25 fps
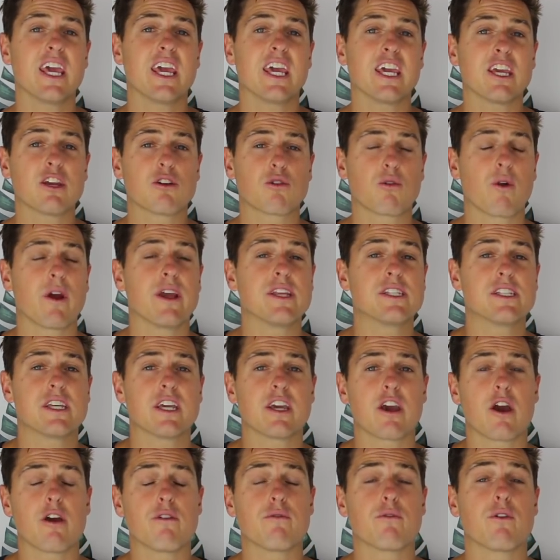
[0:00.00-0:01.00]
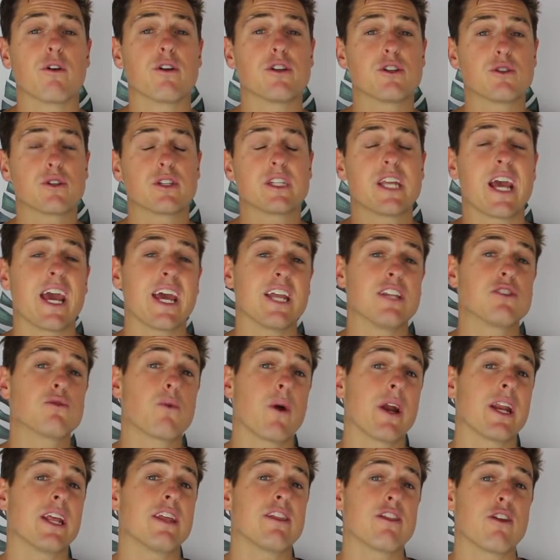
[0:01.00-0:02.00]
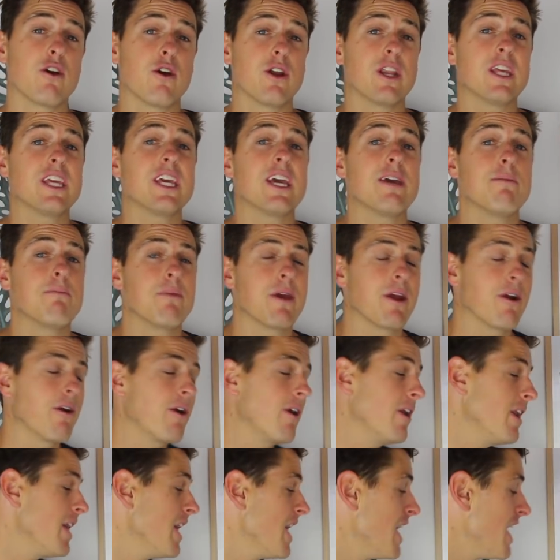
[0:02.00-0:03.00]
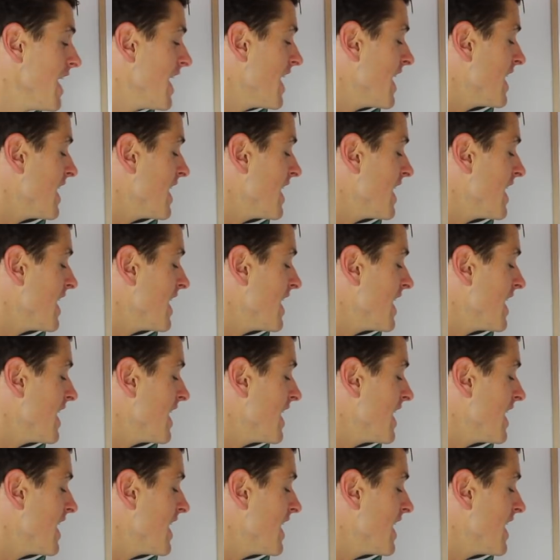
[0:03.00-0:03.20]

increasing over a ten, twenty, thirty year period.